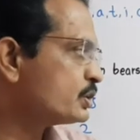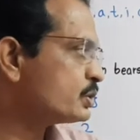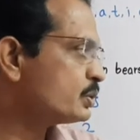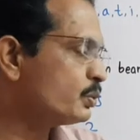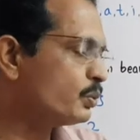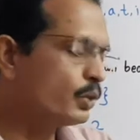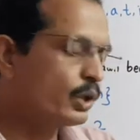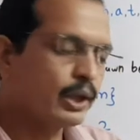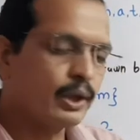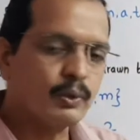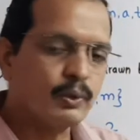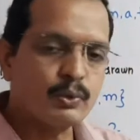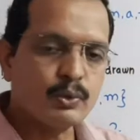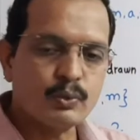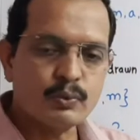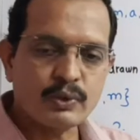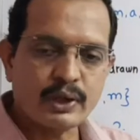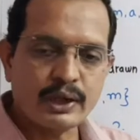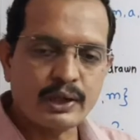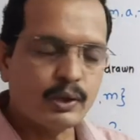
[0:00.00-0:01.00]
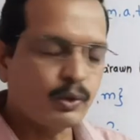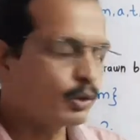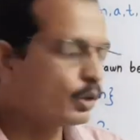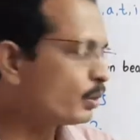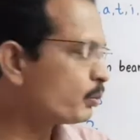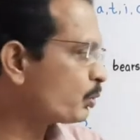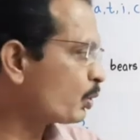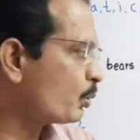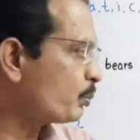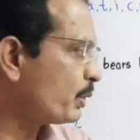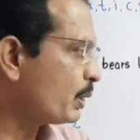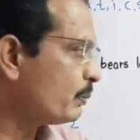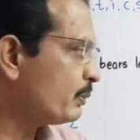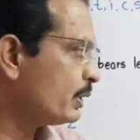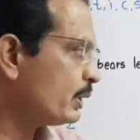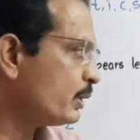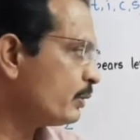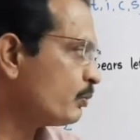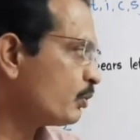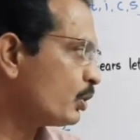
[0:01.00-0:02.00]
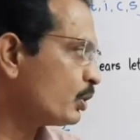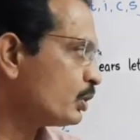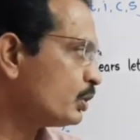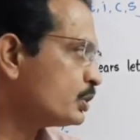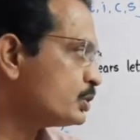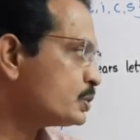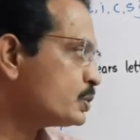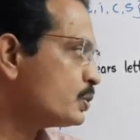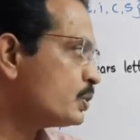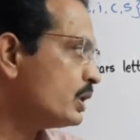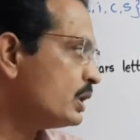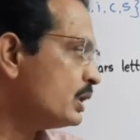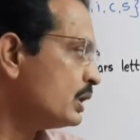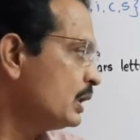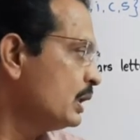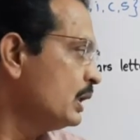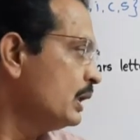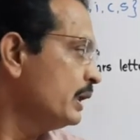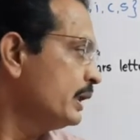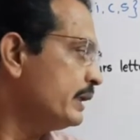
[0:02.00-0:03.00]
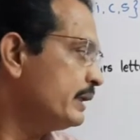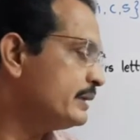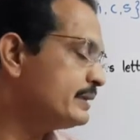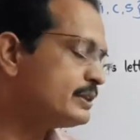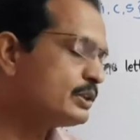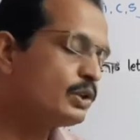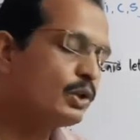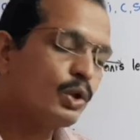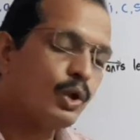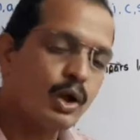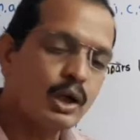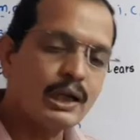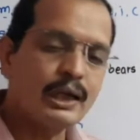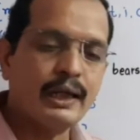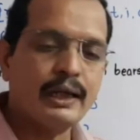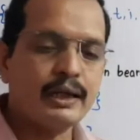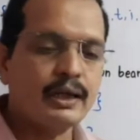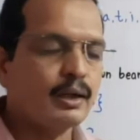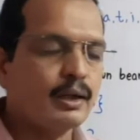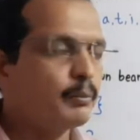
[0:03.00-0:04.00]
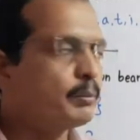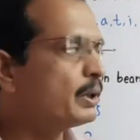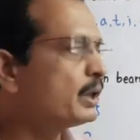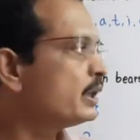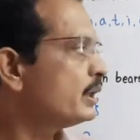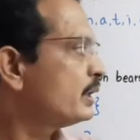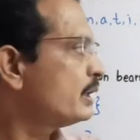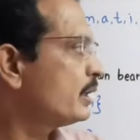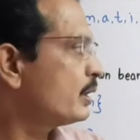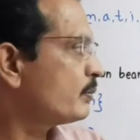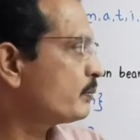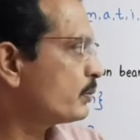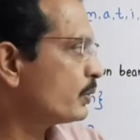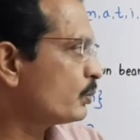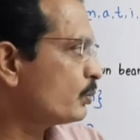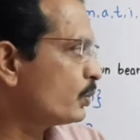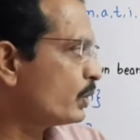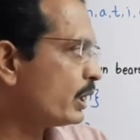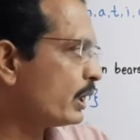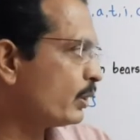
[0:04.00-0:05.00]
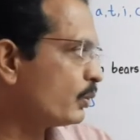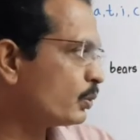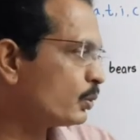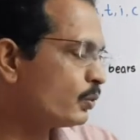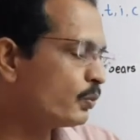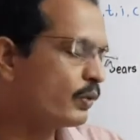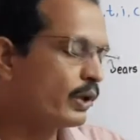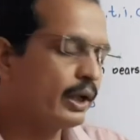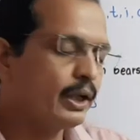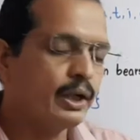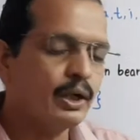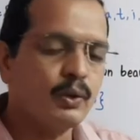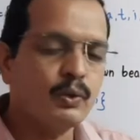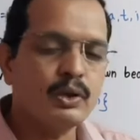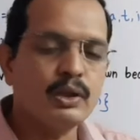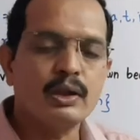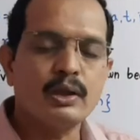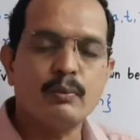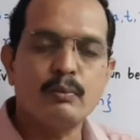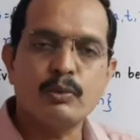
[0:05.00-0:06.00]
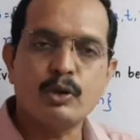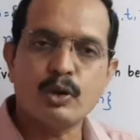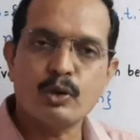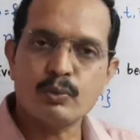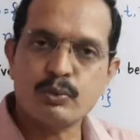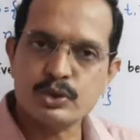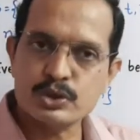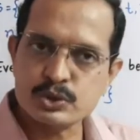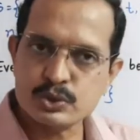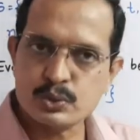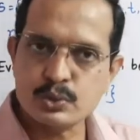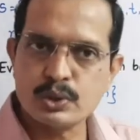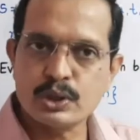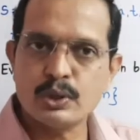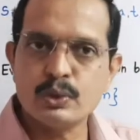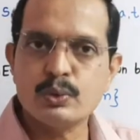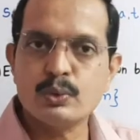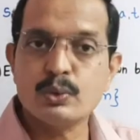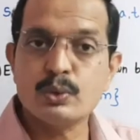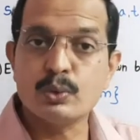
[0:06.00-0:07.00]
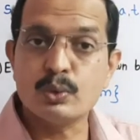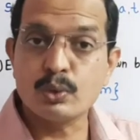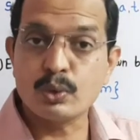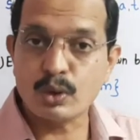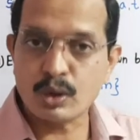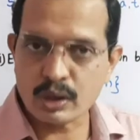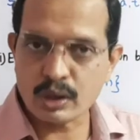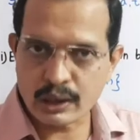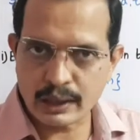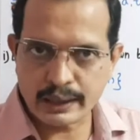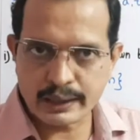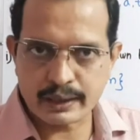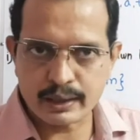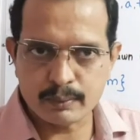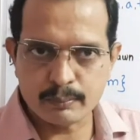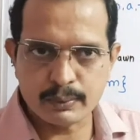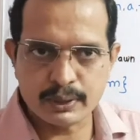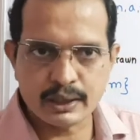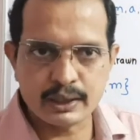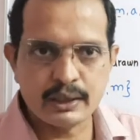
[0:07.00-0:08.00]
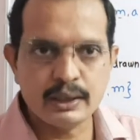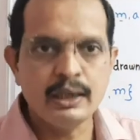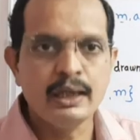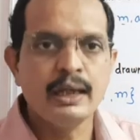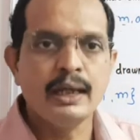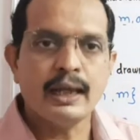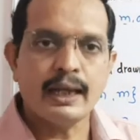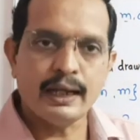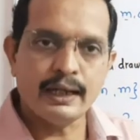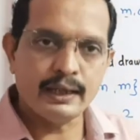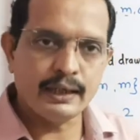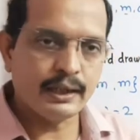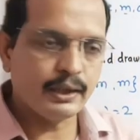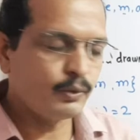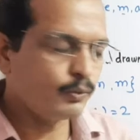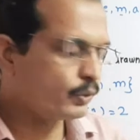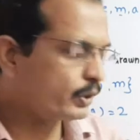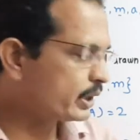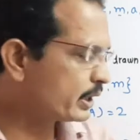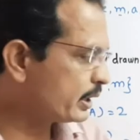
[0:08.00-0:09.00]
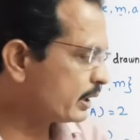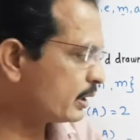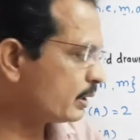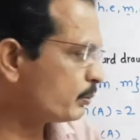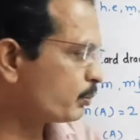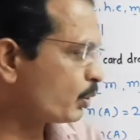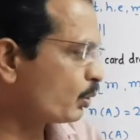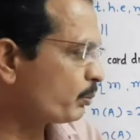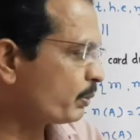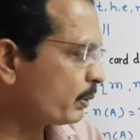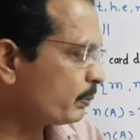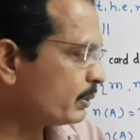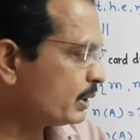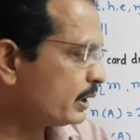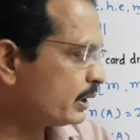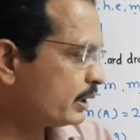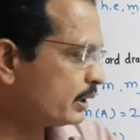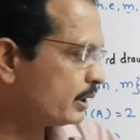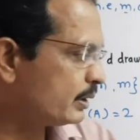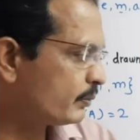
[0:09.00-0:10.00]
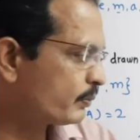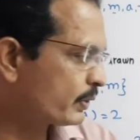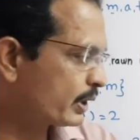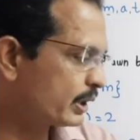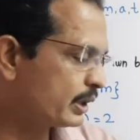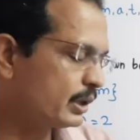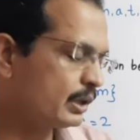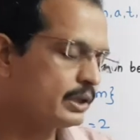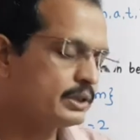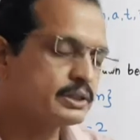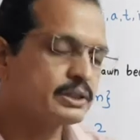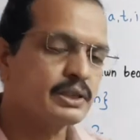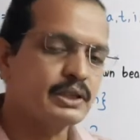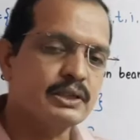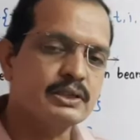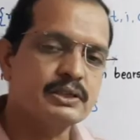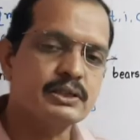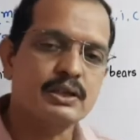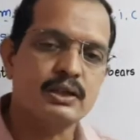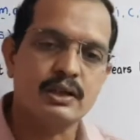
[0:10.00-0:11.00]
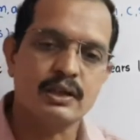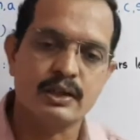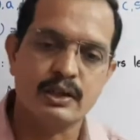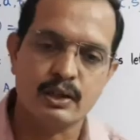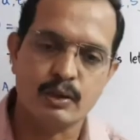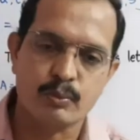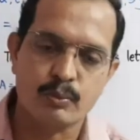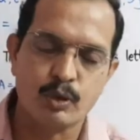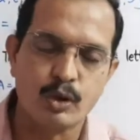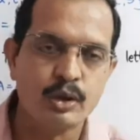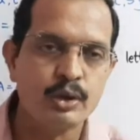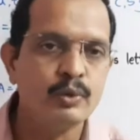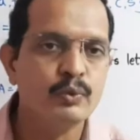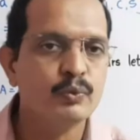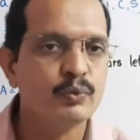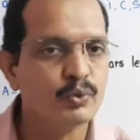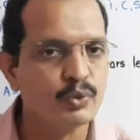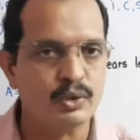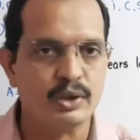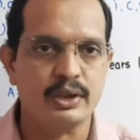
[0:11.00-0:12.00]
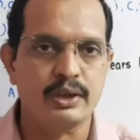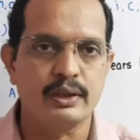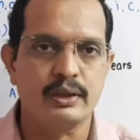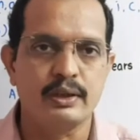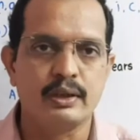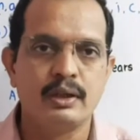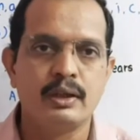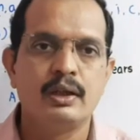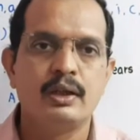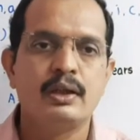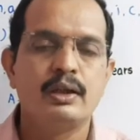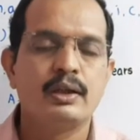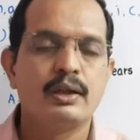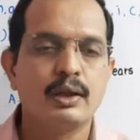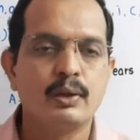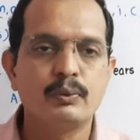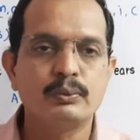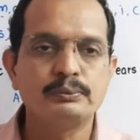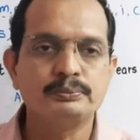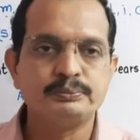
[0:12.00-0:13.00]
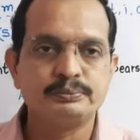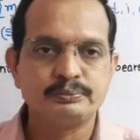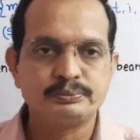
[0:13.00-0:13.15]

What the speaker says: we have to find out the probability for the student is not like kabaddi. Therefore, we have to find out the number of a student who do not like kabaddi, and then we get the probability. The final answer is 13 upon 14. Now,